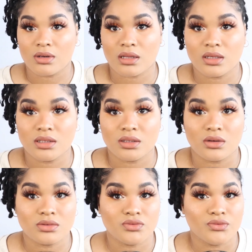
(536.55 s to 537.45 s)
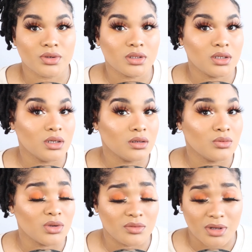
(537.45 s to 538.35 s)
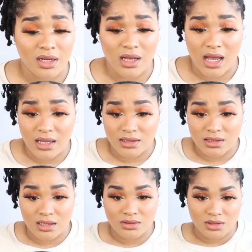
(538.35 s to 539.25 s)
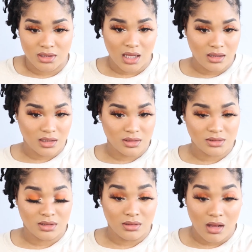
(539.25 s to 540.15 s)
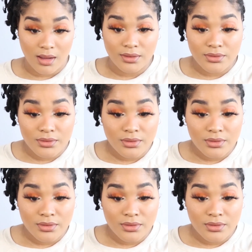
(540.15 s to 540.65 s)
and I think it goes really good with my eyes actually. I like this a lot.